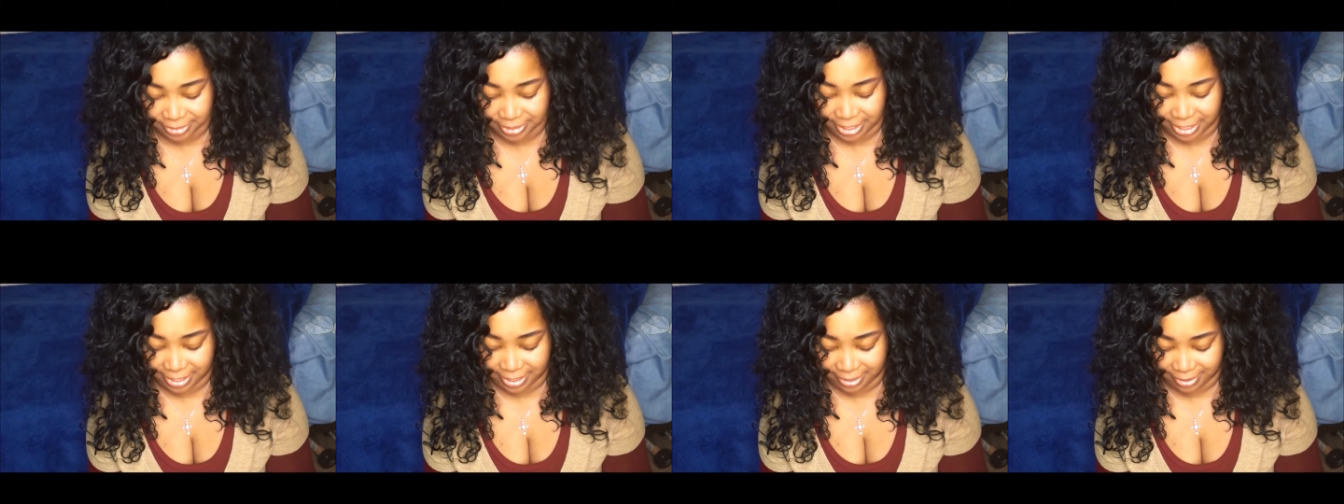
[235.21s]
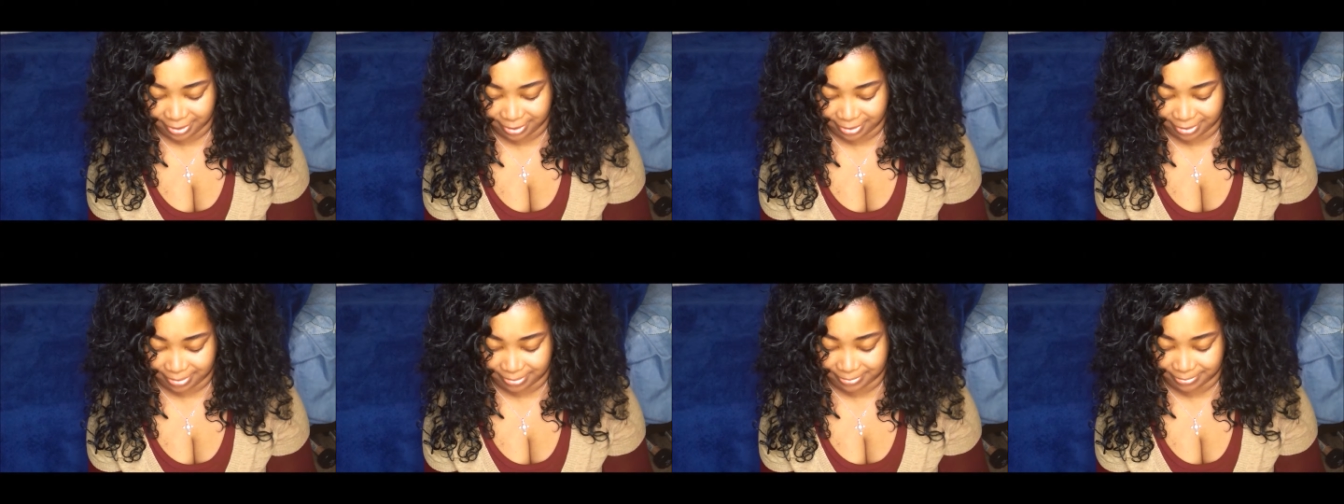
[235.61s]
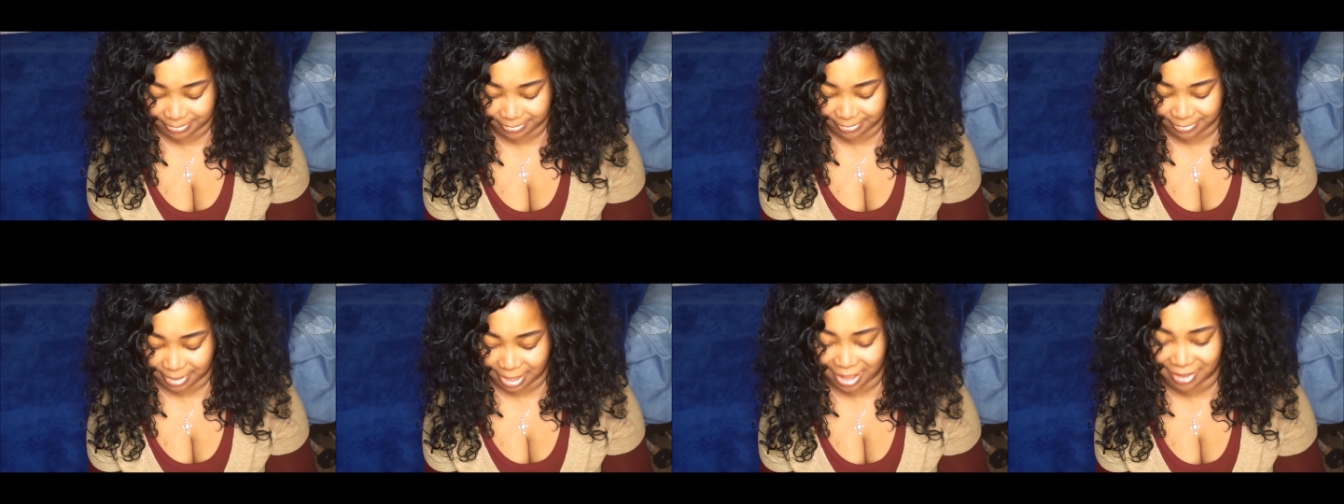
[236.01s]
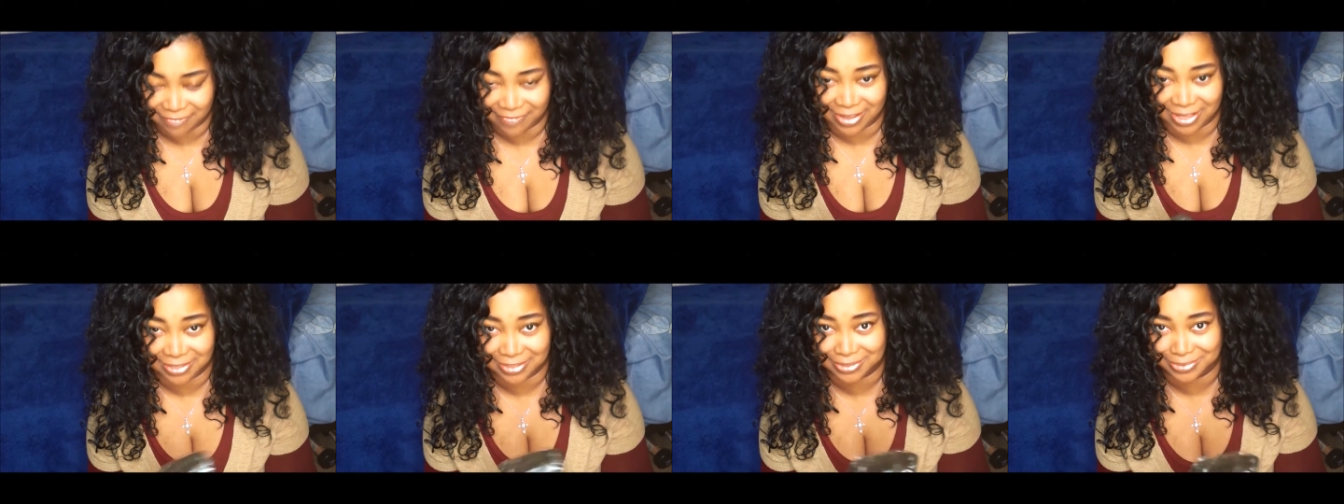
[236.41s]
that I
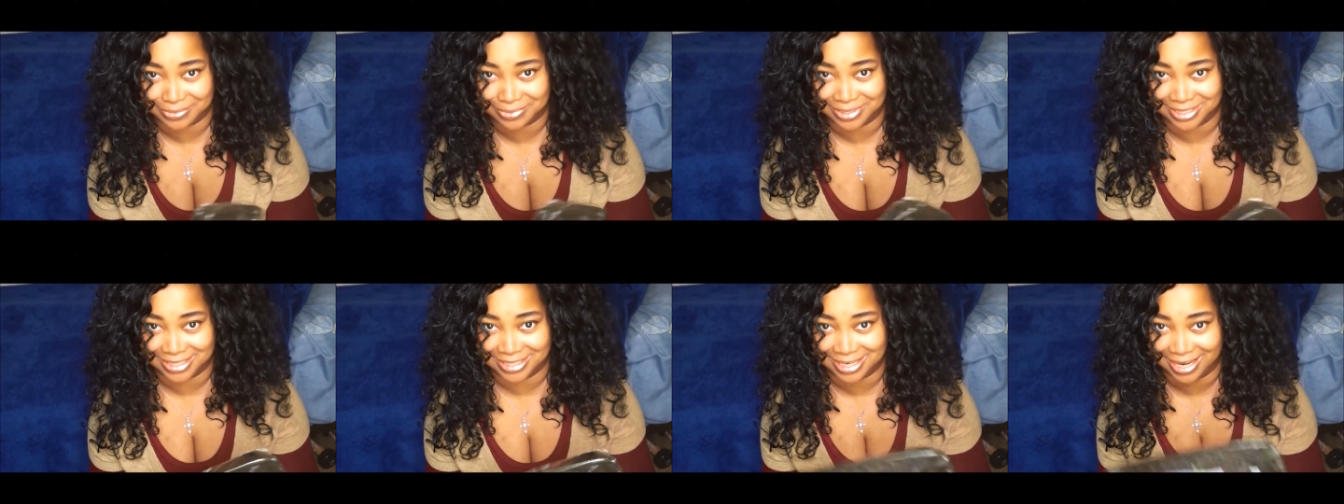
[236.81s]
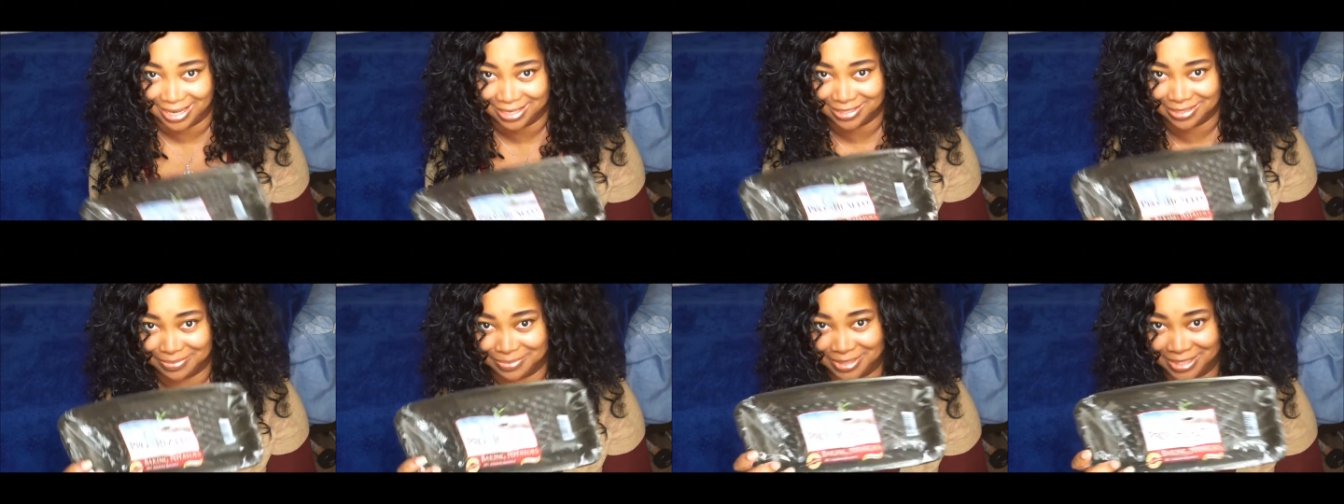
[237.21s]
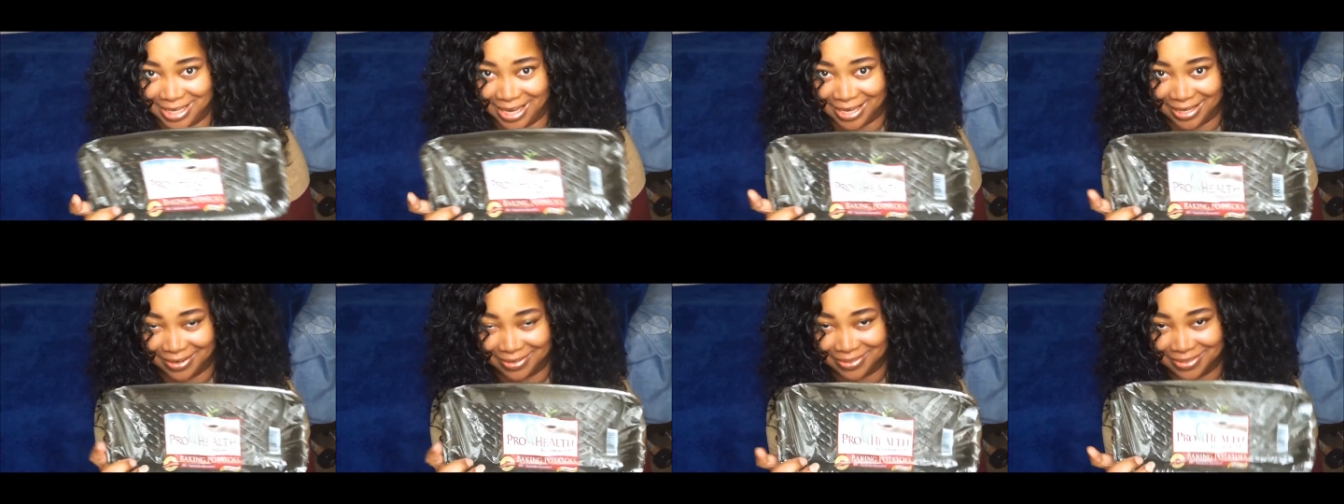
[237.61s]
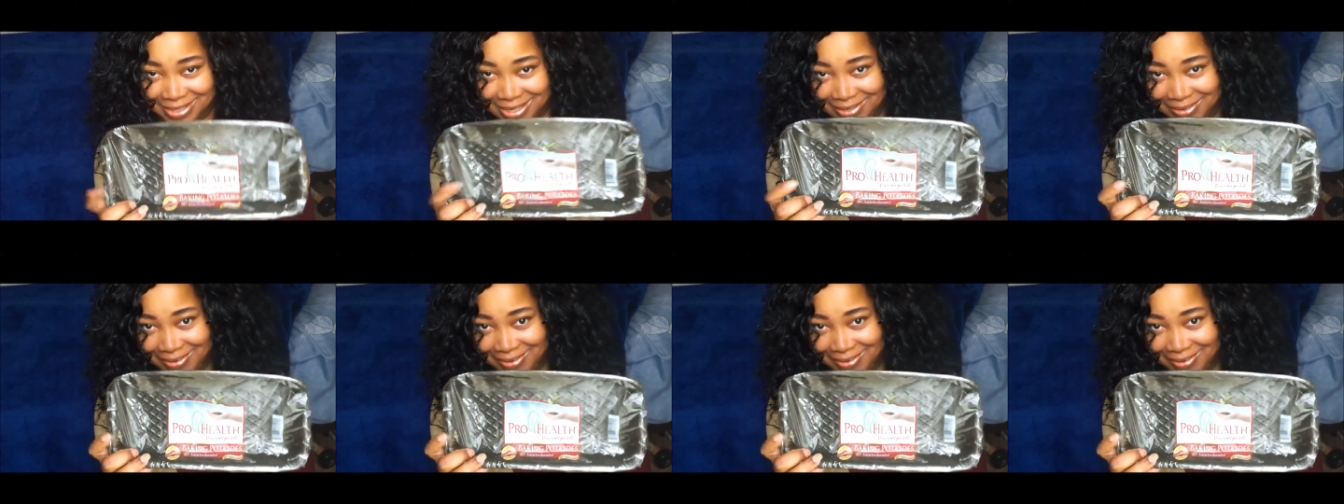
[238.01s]
found some really nice potatoes.